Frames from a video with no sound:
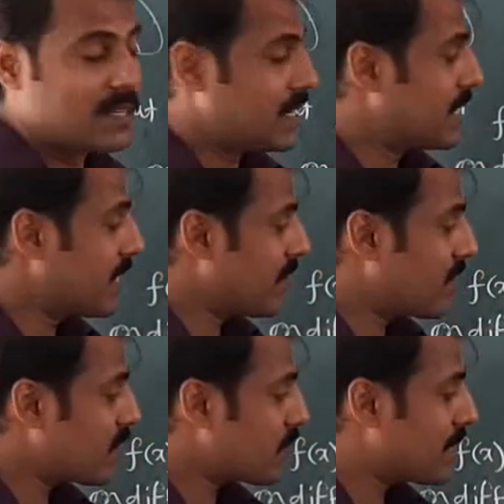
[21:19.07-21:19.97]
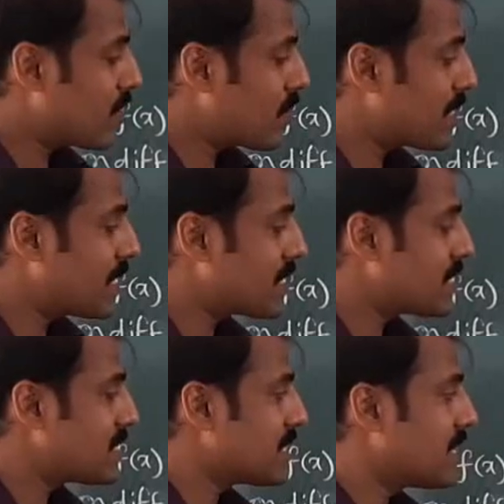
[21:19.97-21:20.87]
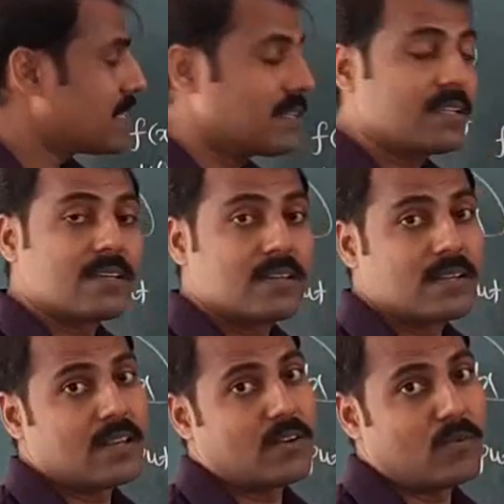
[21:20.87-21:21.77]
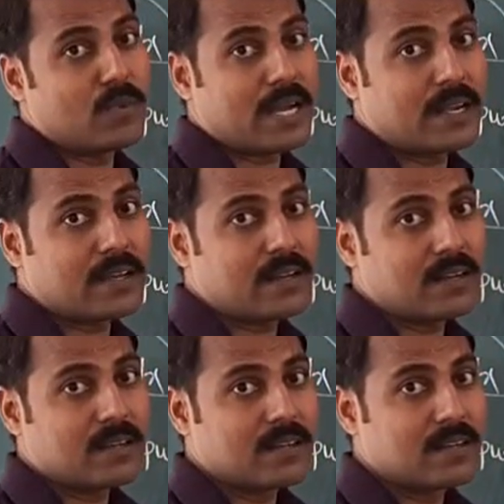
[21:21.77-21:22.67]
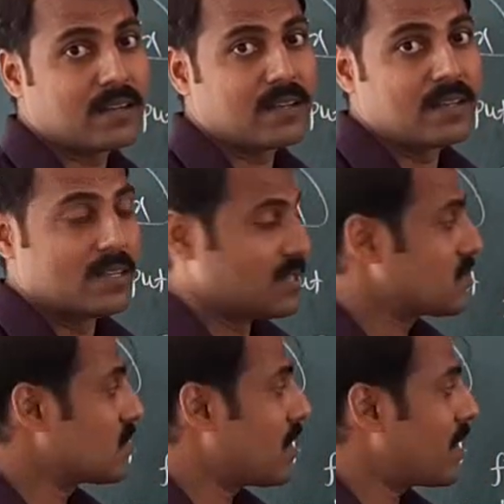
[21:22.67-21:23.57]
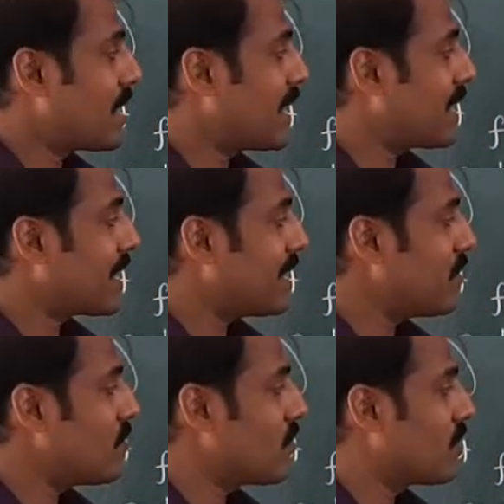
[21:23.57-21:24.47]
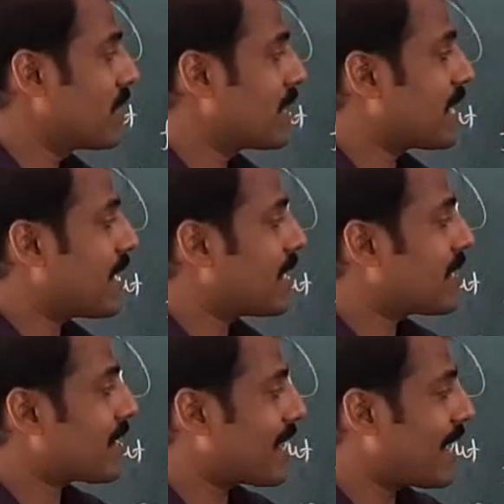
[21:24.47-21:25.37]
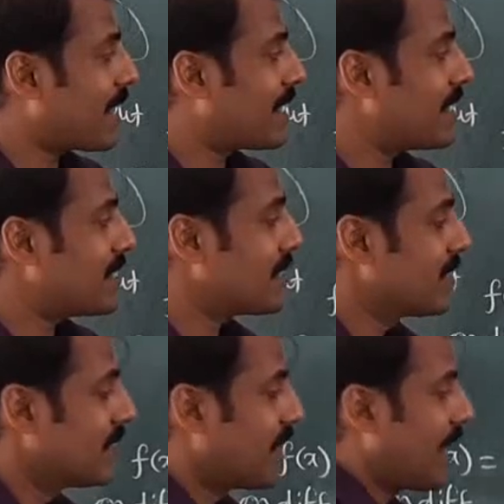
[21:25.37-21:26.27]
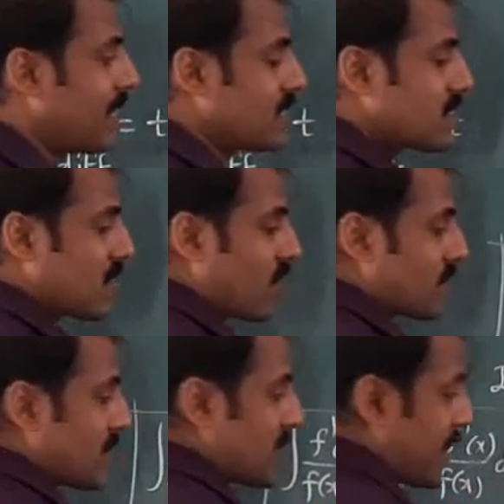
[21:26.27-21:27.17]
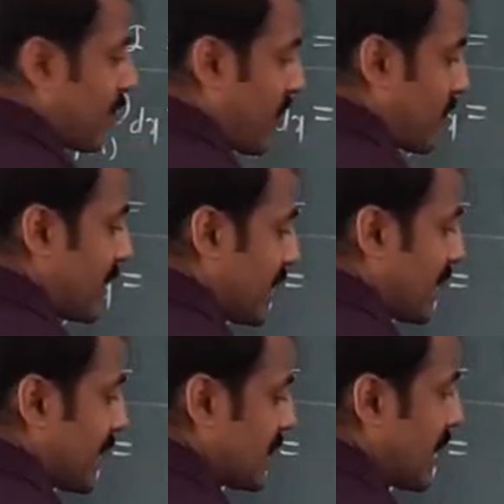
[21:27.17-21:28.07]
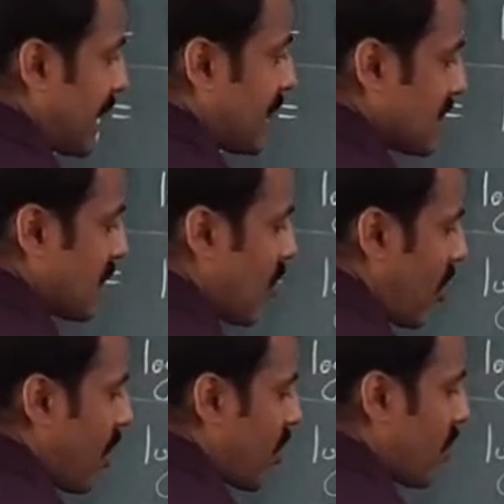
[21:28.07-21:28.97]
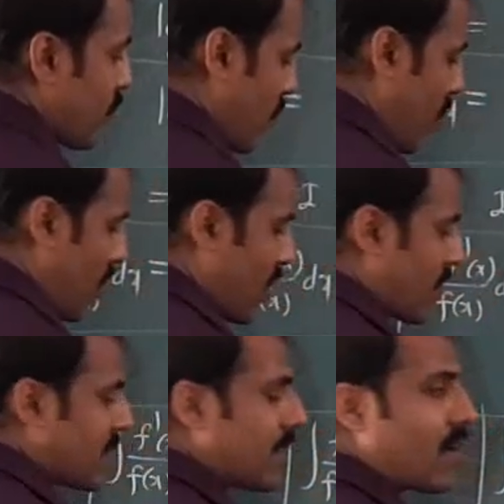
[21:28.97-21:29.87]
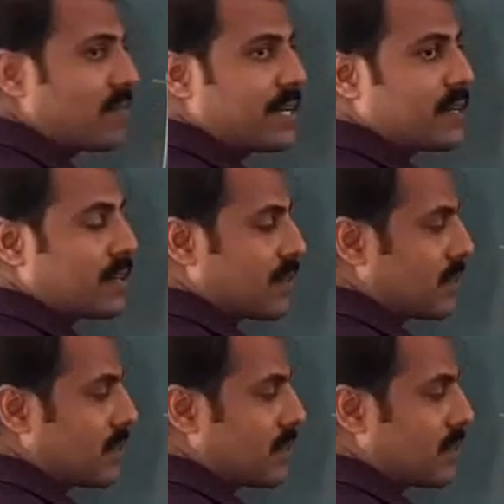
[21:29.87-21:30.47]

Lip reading: Derivative of denominator is in numerator. So directly we can write answer of such type of integration as log of mod of denominator.